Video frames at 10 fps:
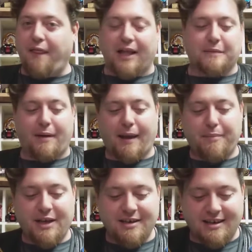that's my
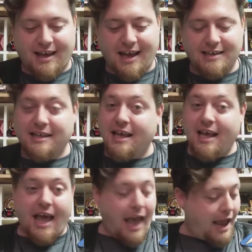opinion, guys,
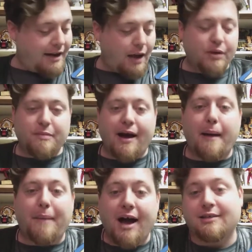and that was my
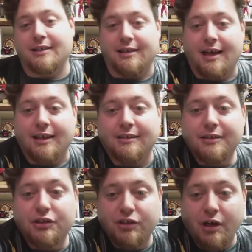unboxing, guys.
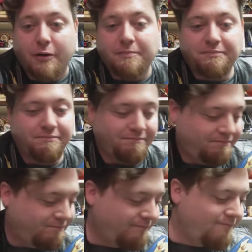So
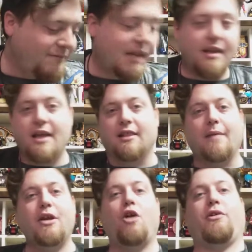
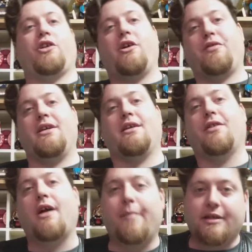let me know what y'all think in
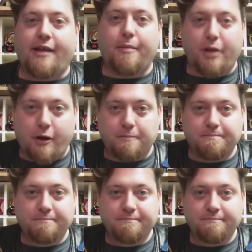the comments down below.
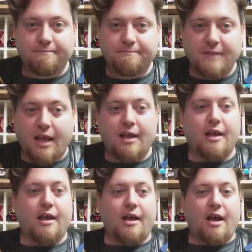
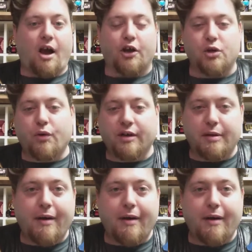Are you going to be